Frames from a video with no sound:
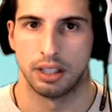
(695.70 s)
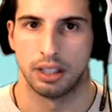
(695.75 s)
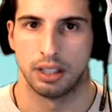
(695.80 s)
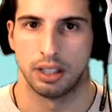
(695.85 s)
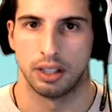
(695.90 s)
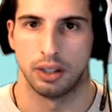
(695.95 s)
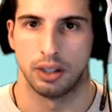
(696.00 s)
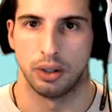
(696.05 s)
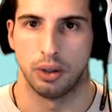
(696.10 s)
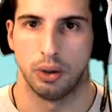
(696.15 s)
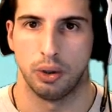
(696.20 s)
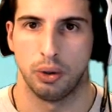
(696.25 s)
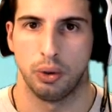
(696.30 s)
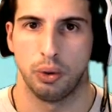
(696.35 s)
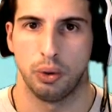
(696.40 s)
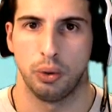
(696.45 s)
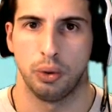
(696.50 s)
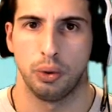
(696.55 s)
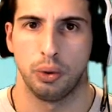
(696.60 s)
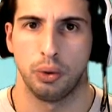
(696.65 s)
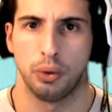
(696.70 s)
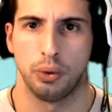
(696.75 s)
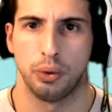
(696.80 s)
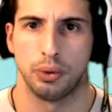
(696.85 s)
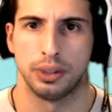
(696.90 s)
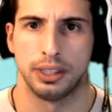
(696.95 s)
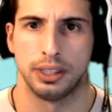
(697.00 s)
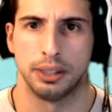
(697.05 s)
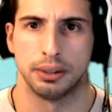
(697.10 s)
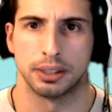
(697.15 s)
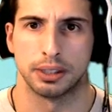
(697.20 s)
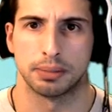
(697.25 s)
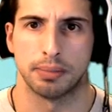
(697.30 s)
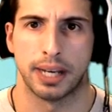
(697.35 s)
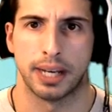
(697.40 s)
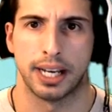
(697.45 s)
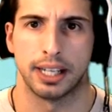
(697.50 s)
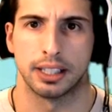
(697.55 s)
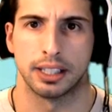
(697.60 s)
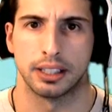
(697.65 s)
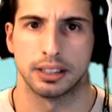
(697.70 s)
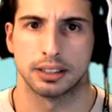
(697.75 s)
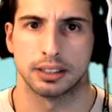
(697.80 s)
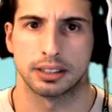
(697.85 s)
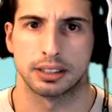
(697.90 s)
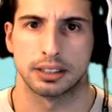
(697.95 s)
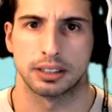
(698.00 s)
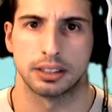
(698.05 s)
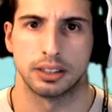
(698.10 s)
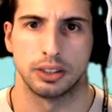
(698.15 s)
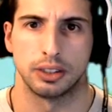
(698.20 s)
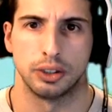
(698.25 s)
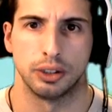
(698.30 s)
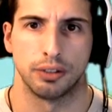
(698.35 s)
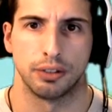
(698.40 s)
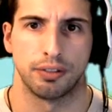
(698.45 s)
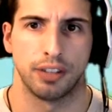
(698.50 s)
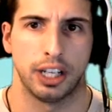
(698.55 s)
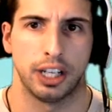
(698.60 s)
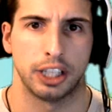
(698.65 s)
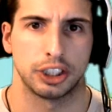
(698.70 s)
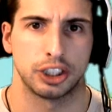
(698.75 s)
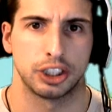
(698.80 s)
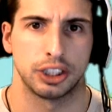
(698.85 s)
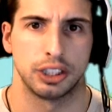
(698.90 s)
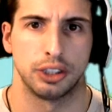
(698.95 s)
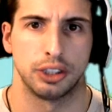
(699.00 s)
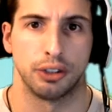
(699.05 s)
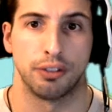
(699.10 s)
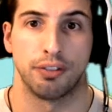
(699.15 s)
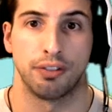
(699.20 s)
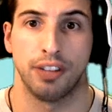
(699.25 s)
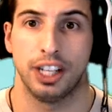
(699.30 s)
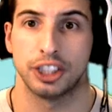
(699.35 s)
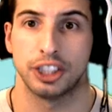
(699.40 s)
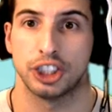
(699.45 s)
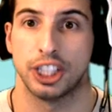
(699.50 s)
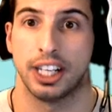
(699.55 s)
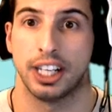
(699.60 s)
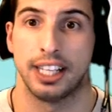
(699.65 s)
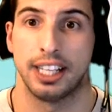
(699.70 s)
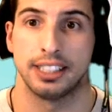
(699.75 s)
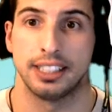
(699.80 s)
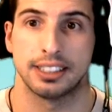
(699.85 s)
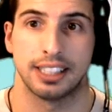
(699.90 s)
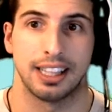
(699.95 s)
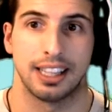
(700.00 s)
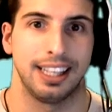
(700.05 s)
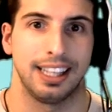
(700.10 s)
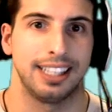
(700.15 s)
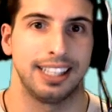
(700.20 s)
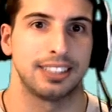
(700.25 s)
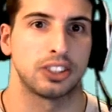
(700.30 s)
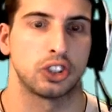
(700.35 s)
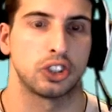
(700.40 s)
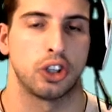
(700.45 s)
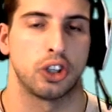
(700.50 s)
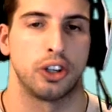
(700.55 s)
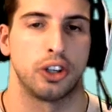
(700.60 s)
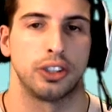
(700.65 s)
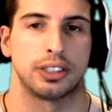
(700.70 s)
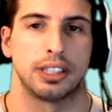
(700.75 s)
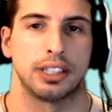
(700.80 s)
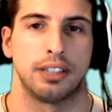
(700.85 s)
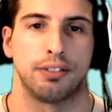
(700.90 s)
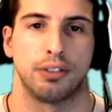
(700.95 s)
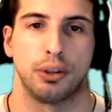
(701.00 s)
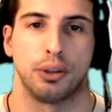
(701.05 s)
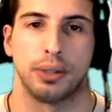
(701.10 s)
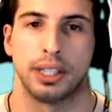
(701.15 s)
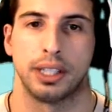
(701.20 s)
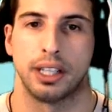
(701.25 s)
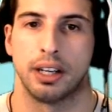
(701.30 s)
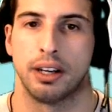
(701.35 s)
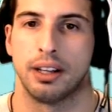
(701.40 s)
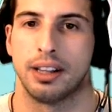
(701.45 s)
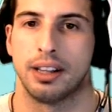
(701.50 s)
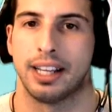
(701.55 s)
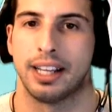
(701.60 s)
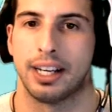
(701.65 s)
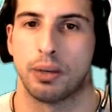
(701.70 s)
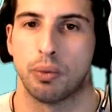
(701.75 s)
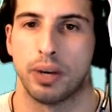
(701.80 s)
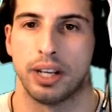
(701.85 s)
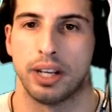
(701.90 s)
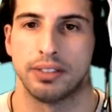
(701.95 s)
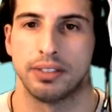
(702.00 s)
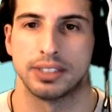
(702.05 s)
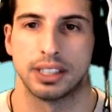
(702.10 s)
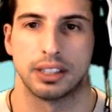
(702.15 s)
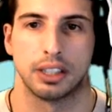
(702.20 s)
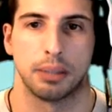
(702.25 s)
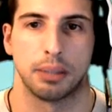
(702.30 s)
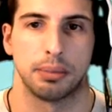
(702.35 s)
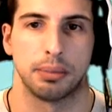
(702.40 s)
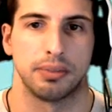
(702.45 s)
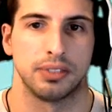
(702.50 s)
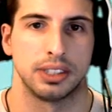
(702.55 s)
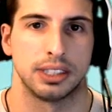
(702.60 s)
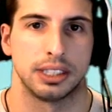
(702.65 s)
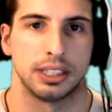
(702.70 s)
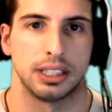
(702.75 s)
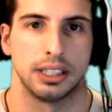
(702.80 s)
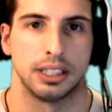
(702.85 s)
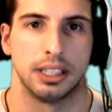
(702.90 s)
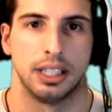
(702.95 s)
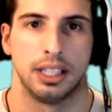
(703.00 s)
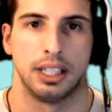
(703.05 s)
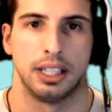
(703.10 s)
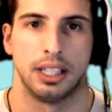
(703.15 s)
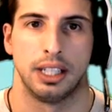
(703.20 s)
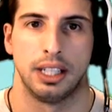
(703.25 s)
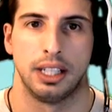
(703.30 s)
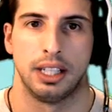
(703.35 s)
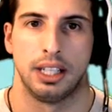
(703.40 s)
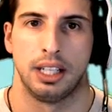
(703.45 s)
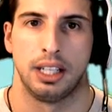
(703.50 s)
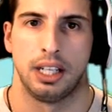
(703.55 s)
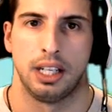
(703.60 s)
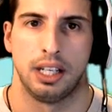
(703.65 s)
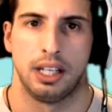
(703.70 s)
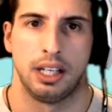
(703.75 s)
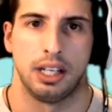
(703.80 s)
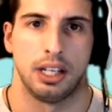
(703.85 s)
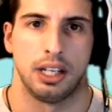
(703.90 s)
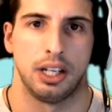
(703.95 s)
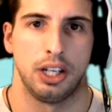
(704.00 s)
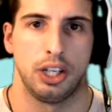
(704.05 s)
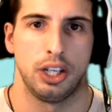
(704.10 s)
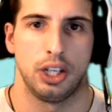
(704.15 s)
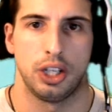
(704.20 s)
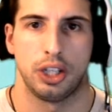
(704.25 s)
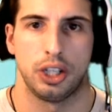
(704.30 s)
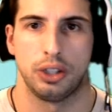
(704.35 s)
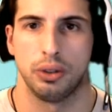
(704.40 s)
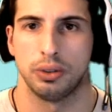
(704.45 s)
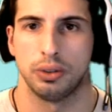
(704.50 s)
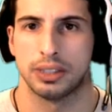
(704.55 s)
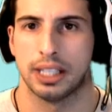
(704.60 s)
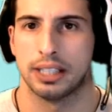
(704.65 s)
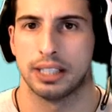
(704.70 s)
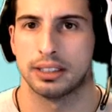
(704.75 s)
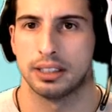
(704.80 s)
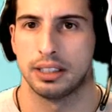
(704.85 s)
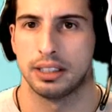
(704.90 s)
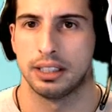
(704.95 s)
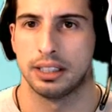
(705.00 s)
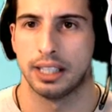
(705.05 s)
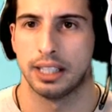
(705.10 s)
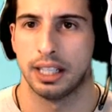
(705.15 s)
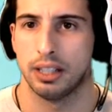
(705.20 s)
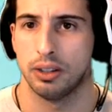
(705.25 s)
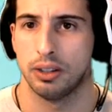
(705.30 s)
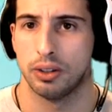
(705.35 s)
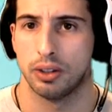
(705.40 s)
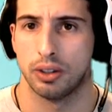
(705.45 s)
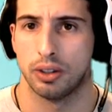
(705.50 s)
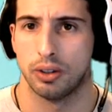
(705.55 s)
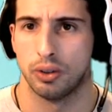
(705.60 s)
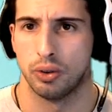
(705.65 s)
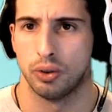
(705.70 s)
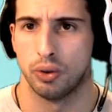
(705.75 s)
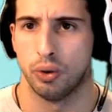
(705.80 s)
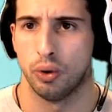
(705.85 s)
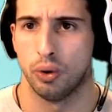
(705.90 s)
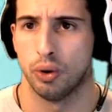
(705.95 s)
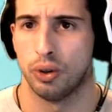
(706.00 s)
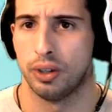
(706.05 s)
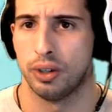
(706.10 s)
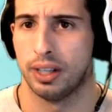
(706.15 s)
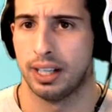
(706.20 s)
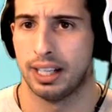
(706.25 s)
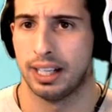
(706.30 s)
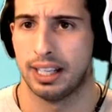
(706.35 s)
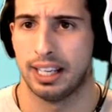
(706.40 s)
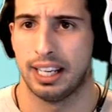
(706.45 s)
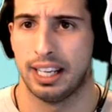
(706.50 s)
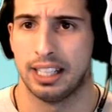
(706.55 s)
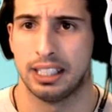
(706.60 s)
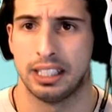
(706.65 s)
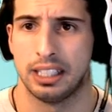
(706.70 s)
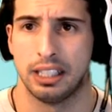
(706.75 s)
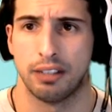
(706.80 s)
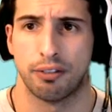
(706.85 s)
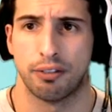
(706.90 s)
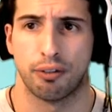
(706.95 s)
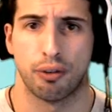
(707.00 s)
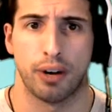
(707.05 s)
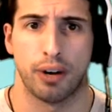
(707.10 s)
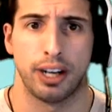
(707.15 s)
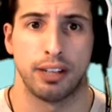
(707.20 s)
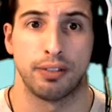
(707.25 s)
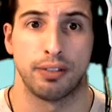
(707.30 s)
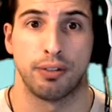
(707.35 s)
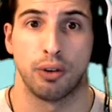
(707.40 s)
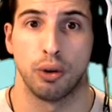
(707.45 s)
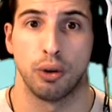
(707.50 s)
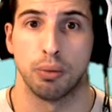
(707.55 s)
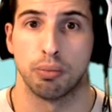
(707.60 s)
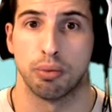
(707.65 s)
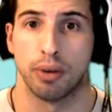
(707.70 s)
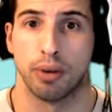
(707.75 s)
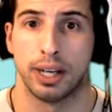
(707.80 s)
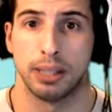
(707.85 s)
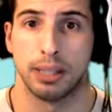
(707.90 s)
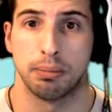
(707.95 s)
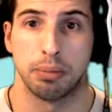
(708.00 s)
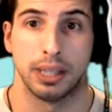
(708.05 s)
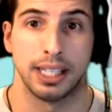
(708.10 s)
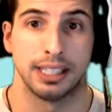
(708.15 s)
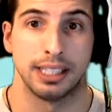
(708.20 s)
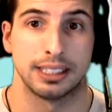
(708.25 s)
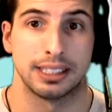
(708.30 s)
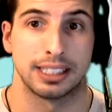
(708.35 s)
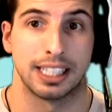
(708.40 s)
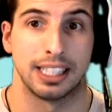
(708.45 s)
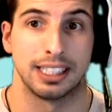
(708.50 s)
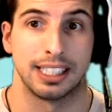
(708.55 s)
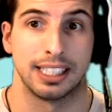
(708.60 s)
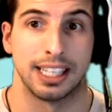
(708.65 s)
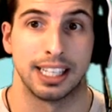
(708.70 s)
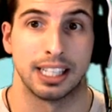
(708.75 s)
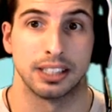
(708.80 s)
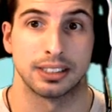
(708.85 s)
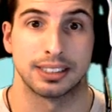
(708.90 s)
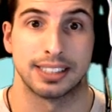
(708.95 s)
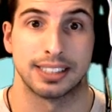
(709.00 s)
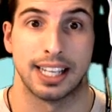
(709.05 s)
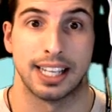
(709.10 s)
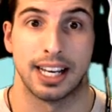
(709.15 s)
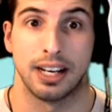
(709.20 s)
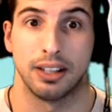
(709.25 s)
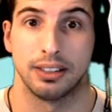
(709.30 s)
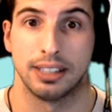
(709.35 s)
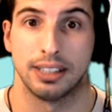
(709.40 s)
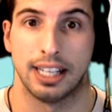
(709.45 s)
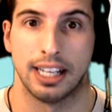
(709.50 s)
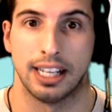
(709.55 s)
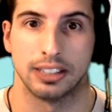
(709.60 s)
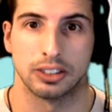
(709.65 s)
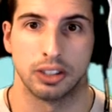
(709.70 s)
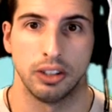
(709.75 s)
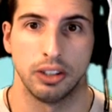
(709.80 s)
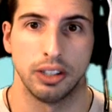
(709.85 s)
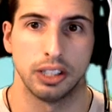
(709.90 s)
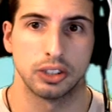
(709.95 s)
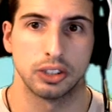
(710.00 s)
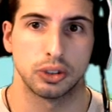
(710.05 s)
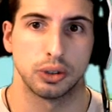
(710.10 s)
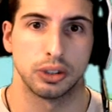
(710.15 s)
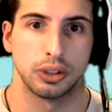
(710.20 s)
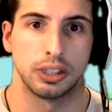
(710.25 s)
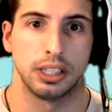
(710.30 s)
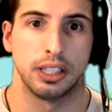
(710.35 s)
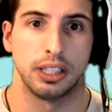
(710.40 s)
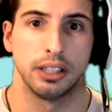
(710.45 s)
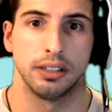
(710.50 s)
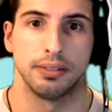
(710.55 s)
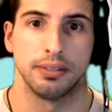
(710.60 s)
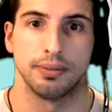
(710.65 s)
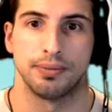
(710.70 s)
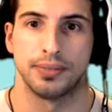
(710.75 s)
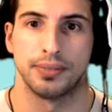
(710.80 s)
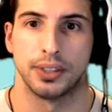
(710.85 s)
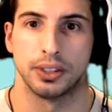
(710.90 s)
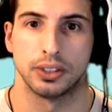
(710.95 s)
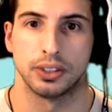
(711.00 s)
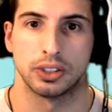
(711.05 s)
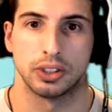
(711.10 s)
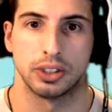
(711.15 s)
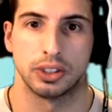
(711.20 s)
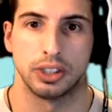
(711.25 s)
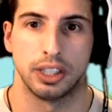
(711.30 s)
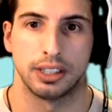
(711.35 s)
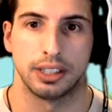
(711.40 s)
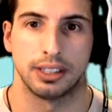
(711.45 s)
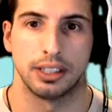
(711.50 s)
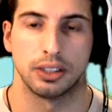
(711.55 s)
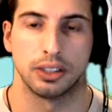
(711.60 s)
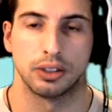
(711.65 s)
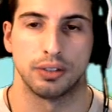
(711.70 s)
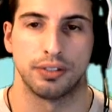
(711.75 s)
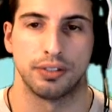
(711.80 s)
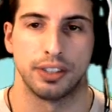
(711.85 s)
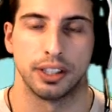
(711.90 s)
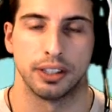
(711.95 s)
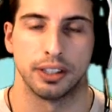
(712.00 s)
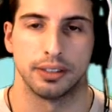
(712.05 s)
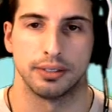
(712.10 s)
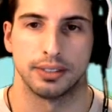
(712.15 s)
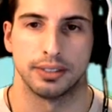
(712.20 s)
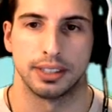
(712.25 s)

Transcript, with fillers: Oh, dearest Magus, your flash, your flashing eyes like stars and flowing air like waves atop of the sea. Uh, no sad sunny day, nor any frightful bright place can get us down. As long as you're near, there's nothing to fear.